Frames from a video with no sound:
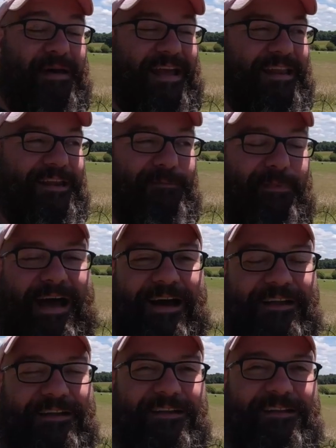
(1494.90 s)
made it
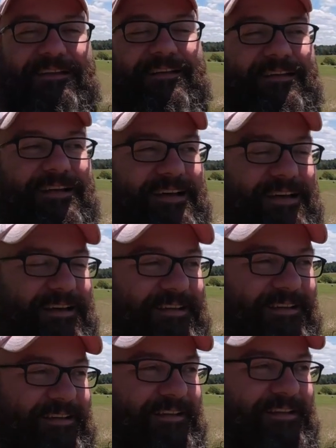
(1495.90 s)
about
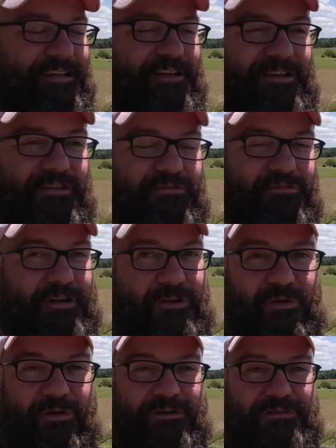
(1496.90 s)
uh, three
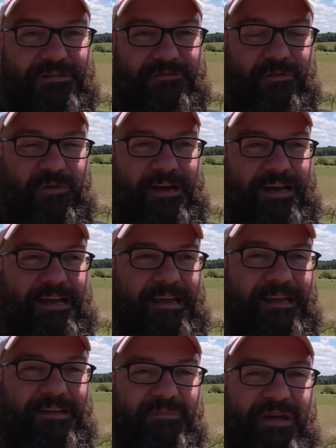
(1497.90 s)
quarters of the
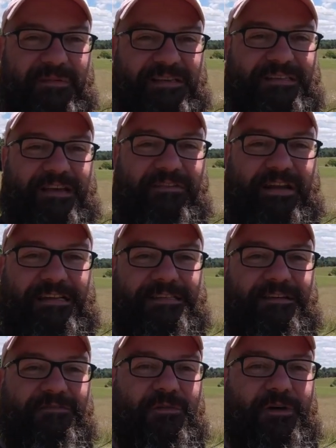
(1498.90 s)
way, maybe seven
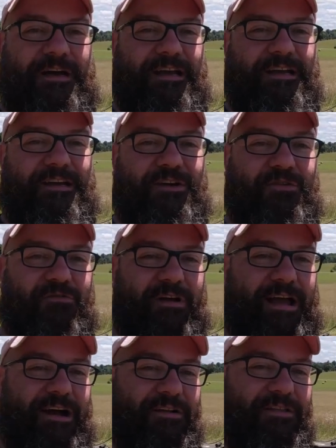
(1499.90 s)
eighths of the way
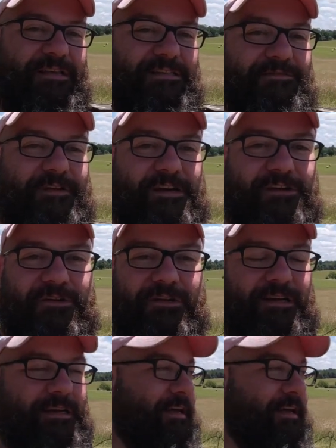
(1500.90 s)
around this field.